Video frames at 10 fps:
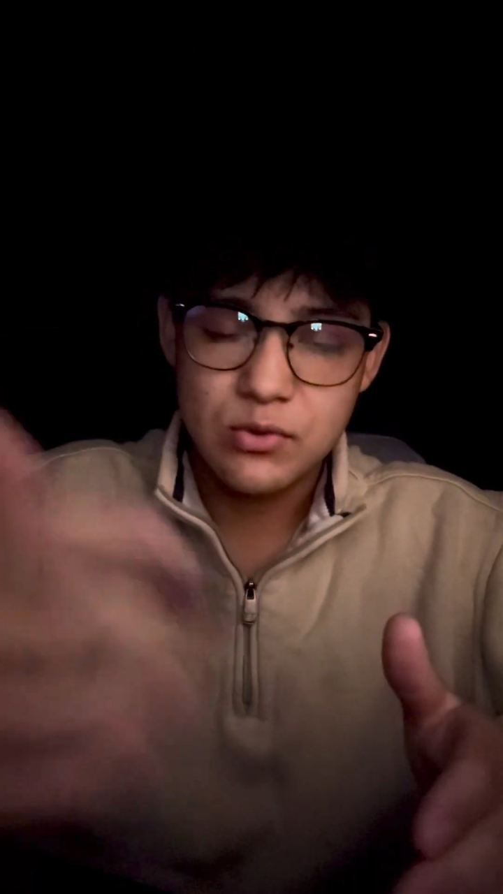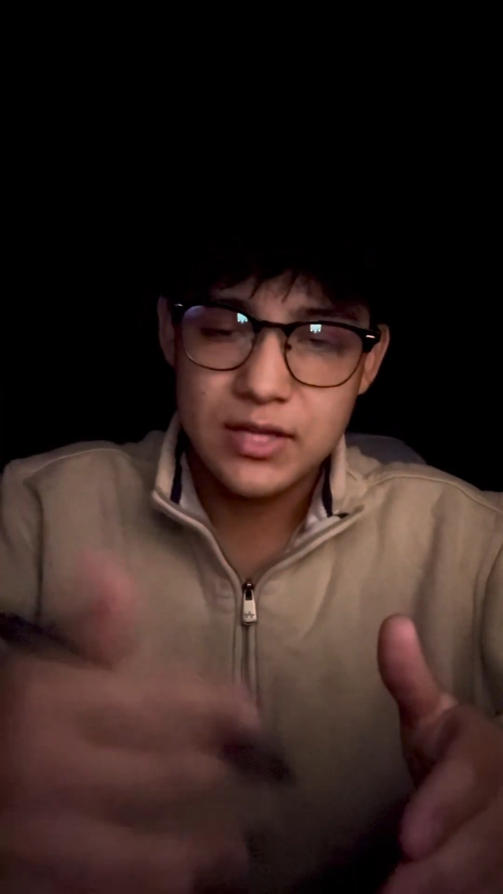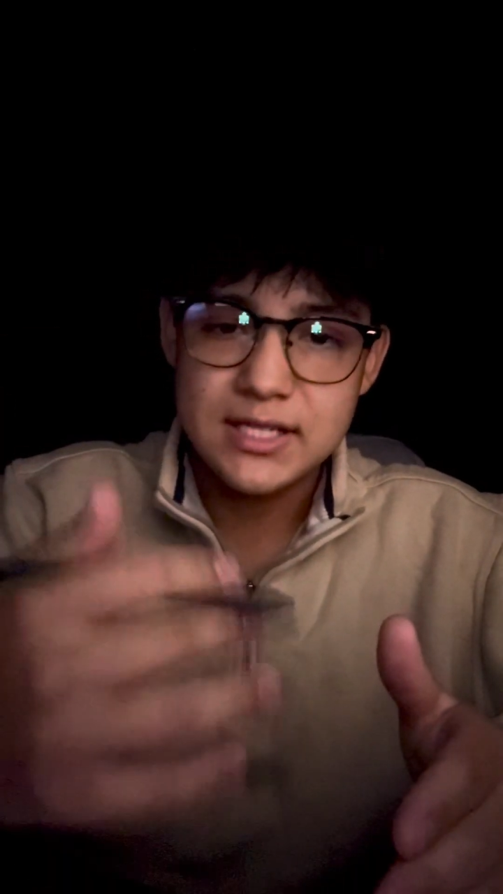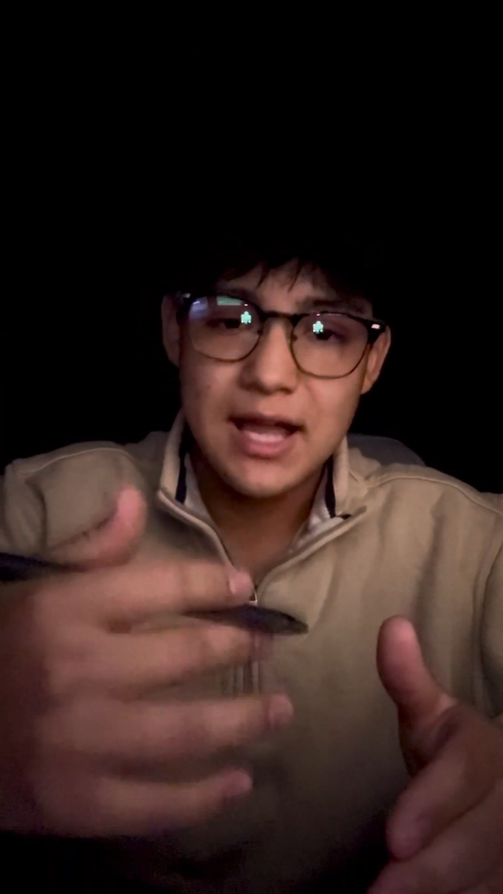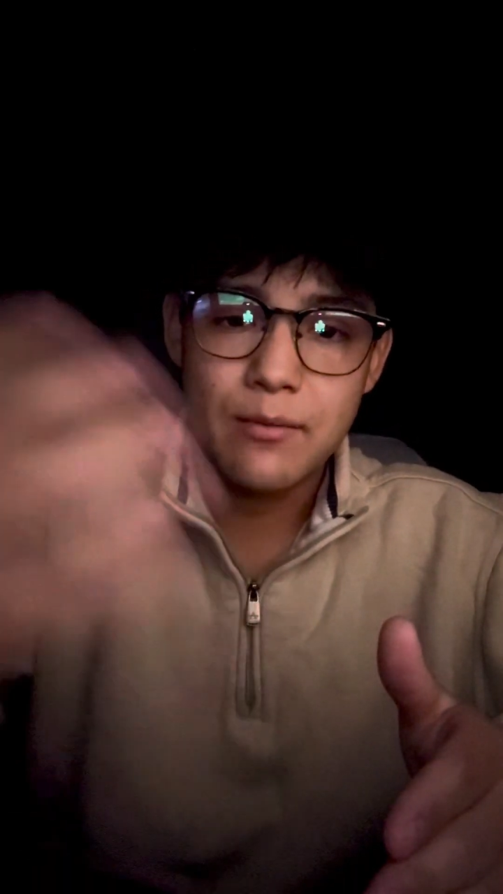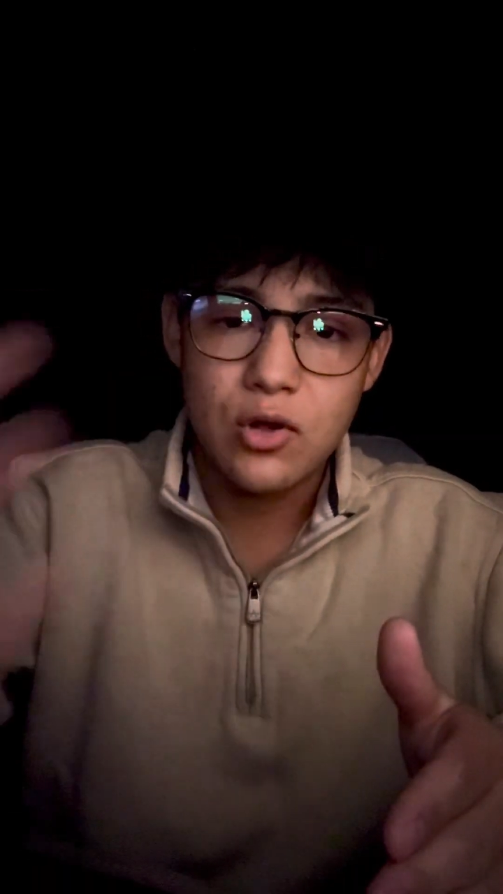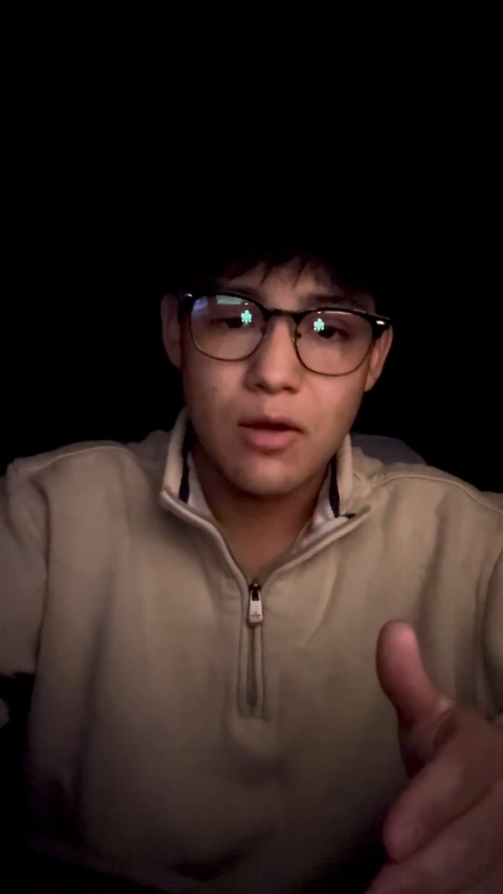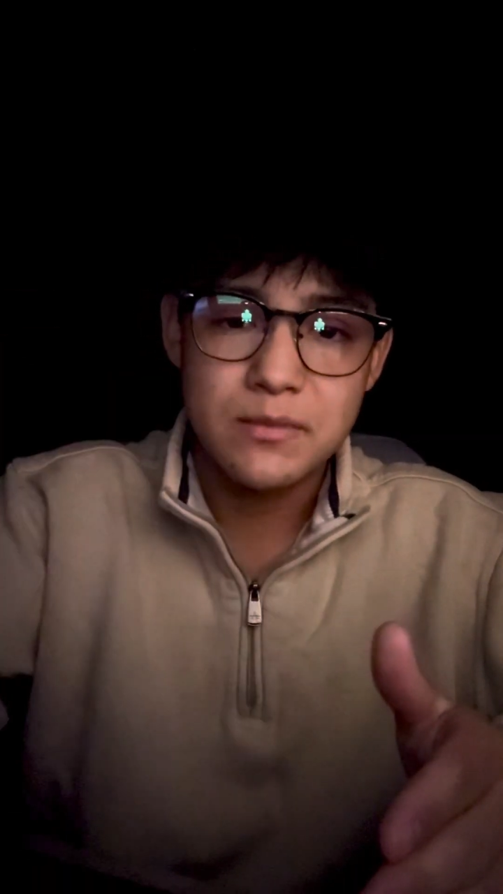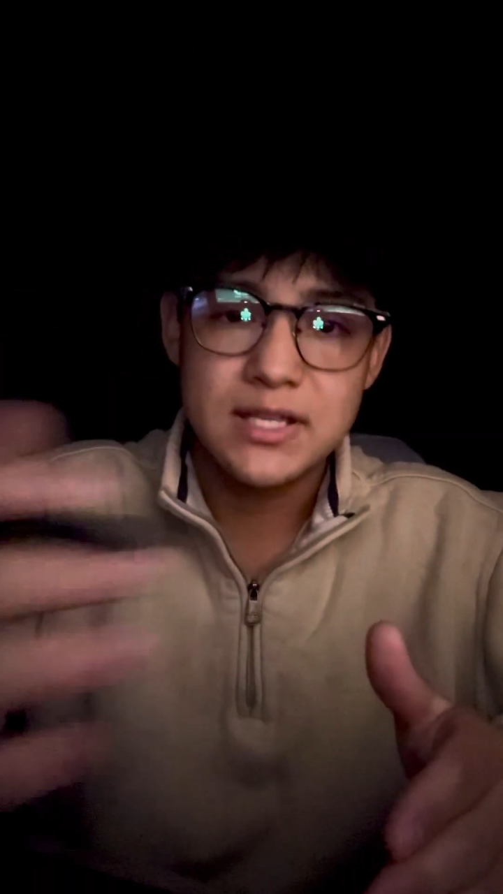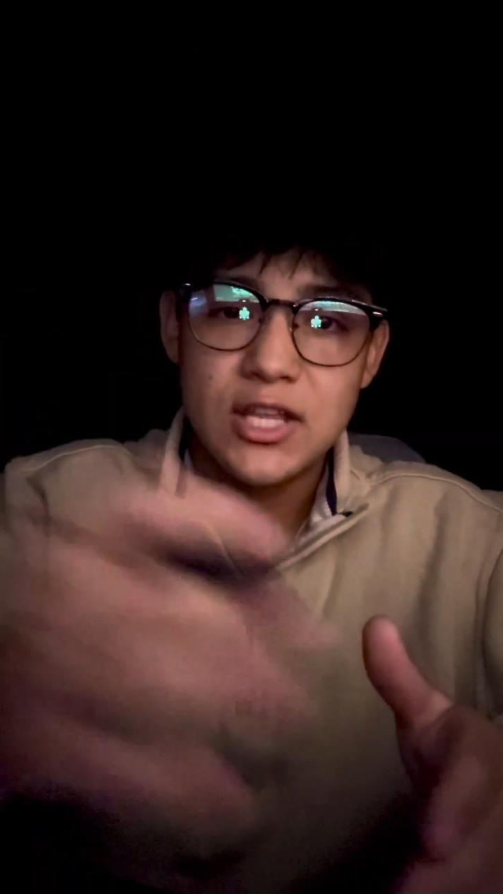when this time
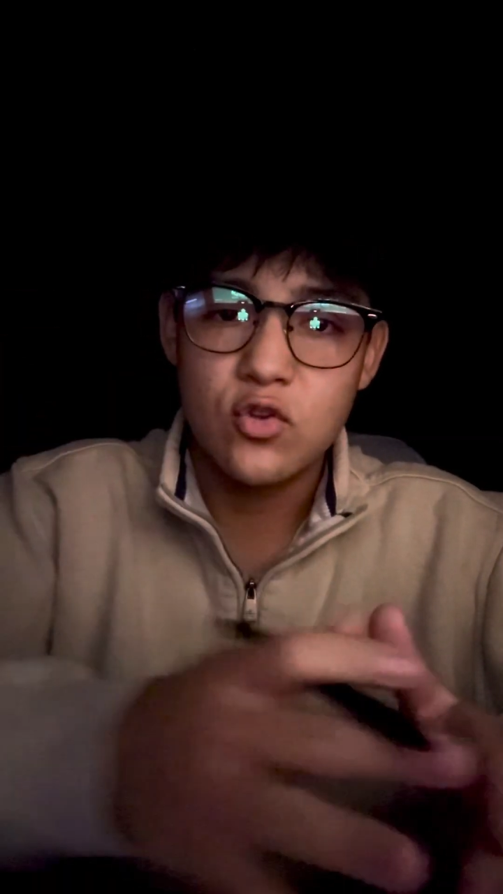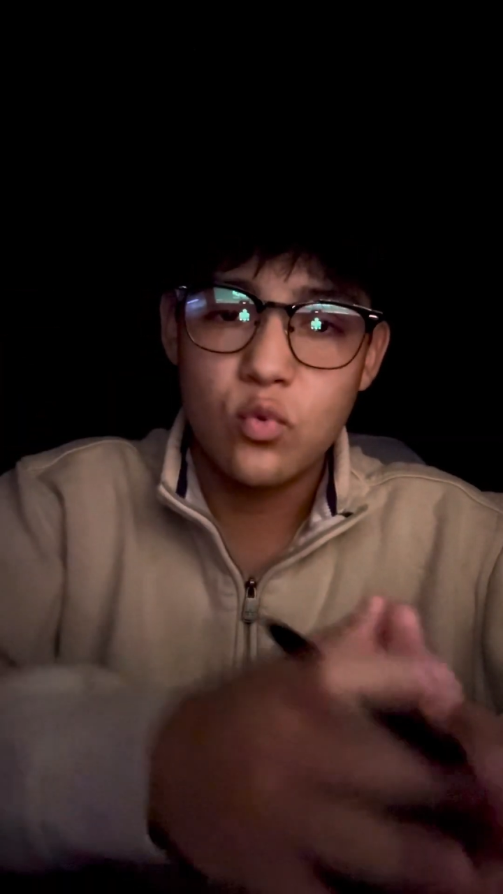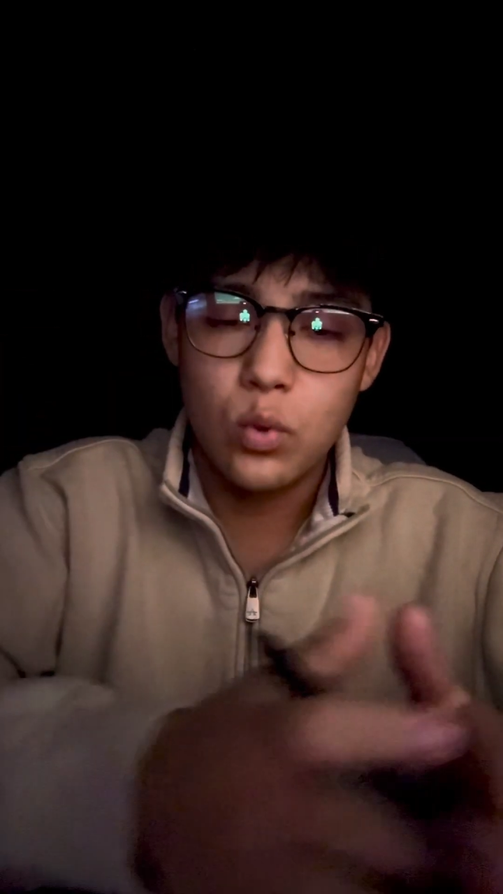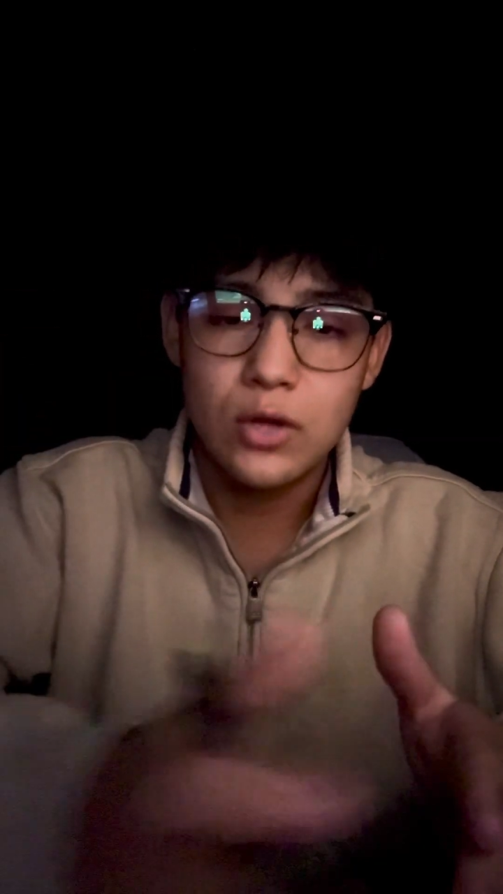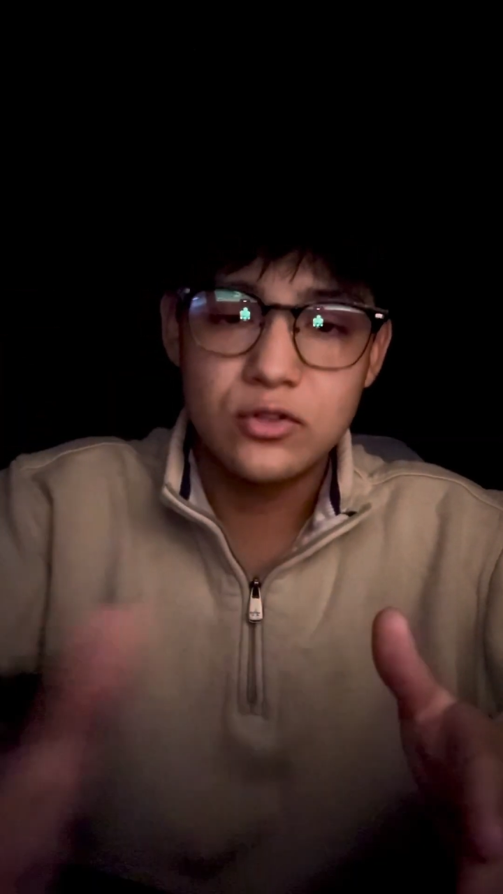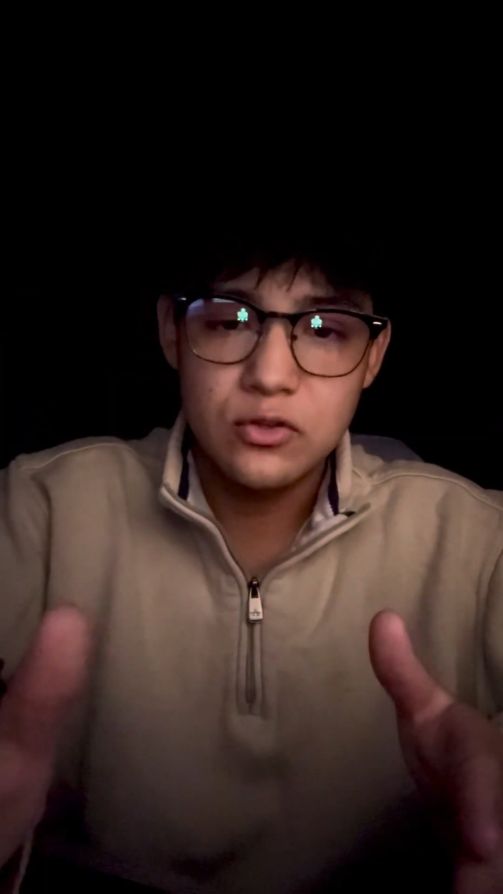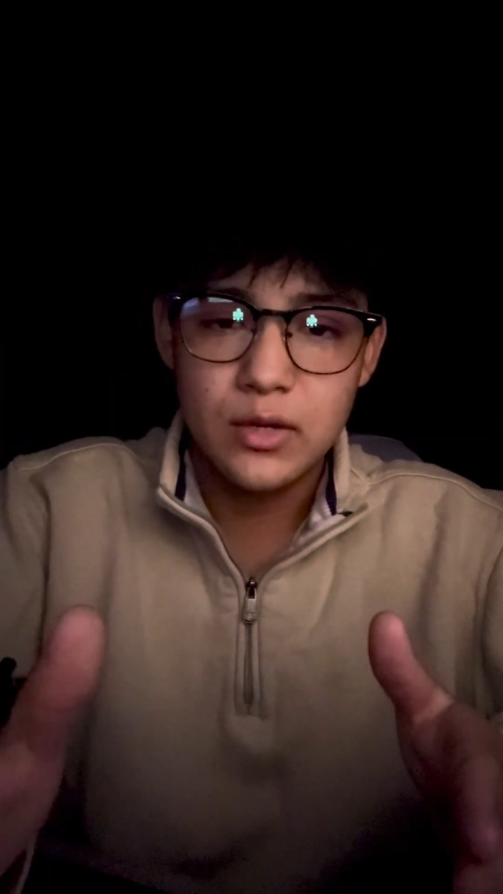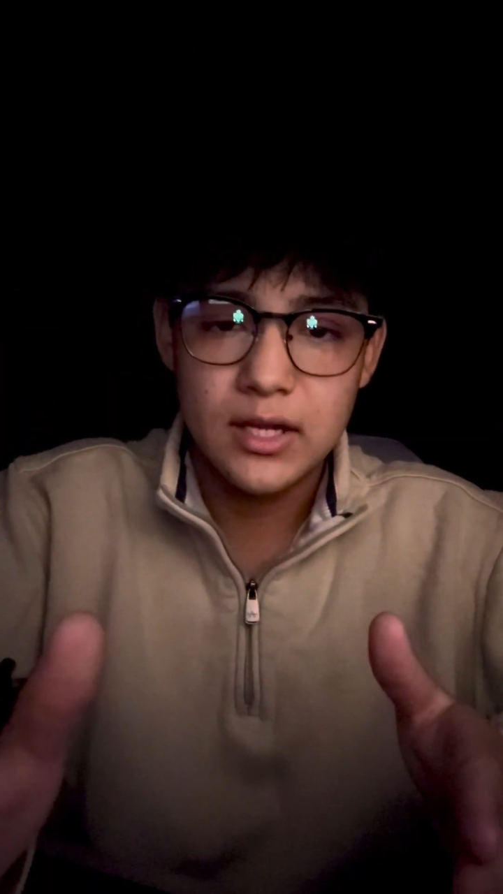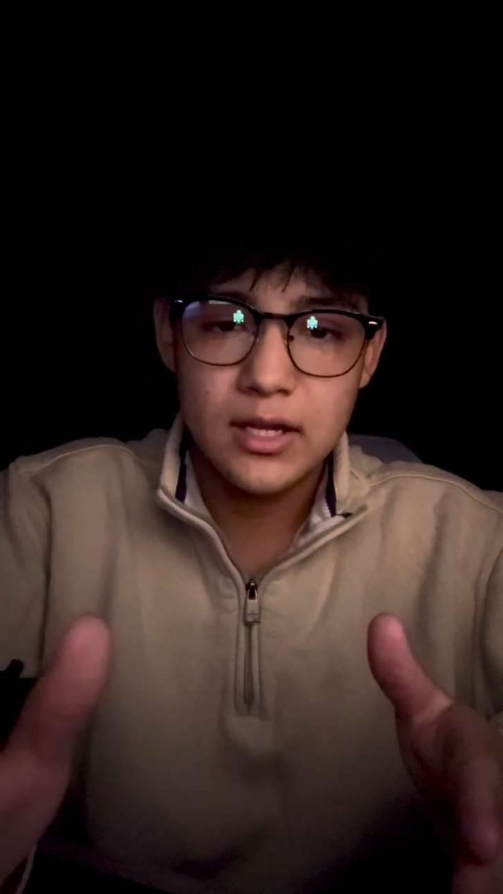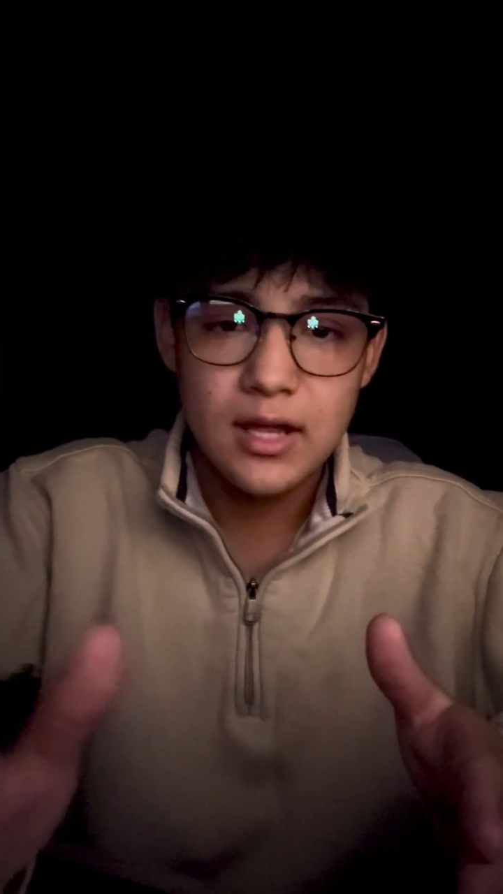comes, that you will do
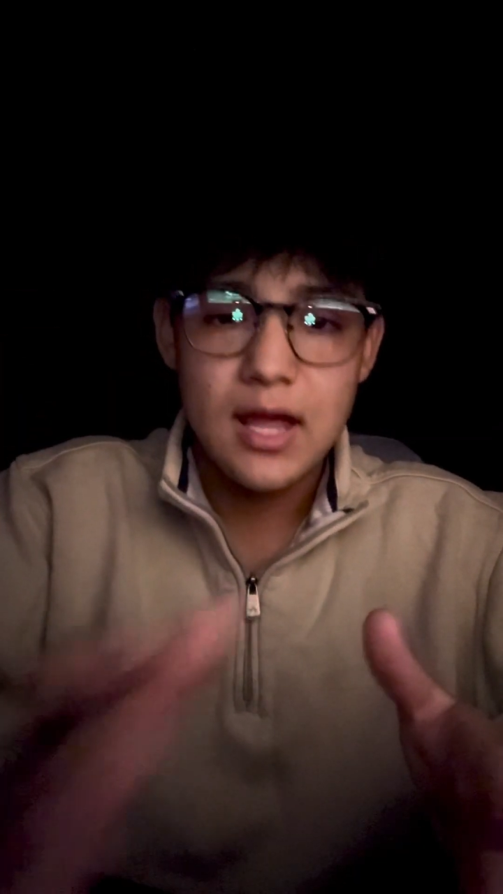it.